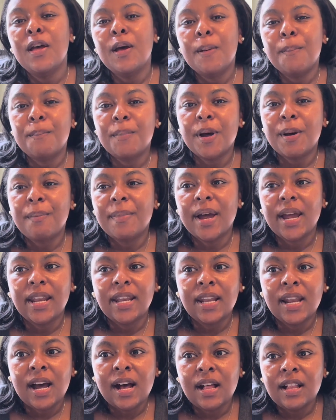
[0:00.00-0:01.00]
but my
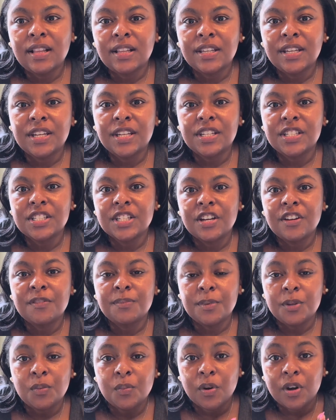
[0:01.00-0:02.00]
knowledge of
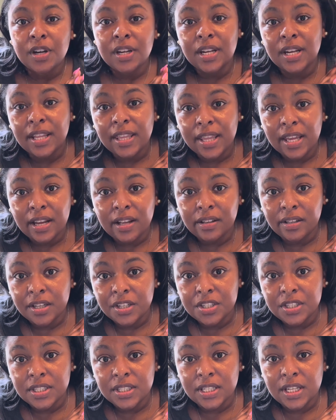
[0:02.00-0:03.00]
me working at that
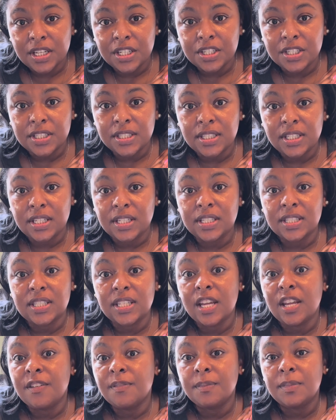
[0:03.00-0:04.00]
collections agency
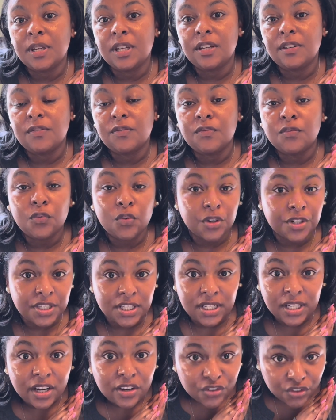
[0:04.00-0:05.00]
saved me
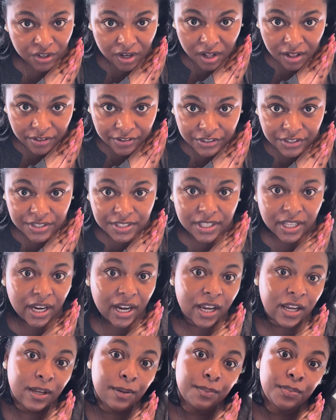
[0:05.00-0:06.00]
$1,400 that
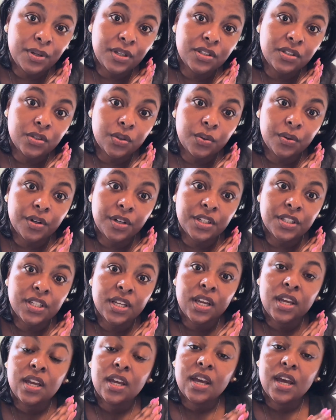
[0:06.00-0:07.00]
I can put towards
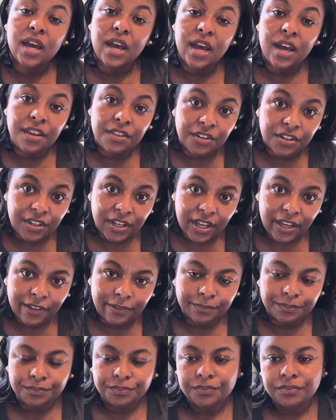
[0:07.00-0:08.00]
other debt.
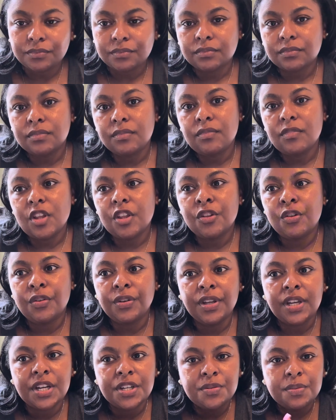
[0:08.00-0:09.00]

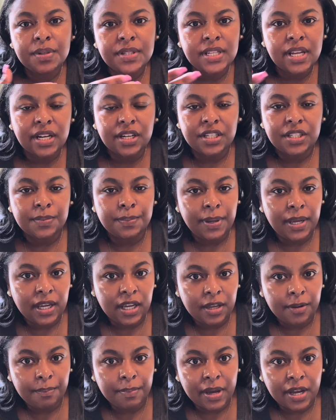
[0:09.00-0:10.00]
Only catch was I just
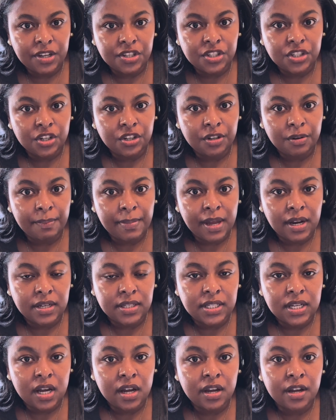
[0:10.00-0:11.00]
pay it by a certain amount of
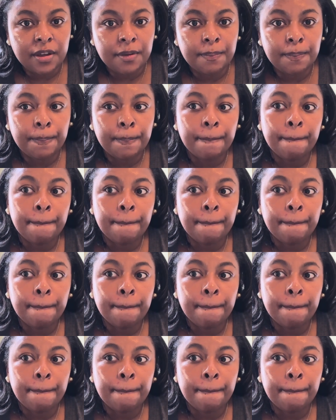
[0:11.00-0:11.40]
time.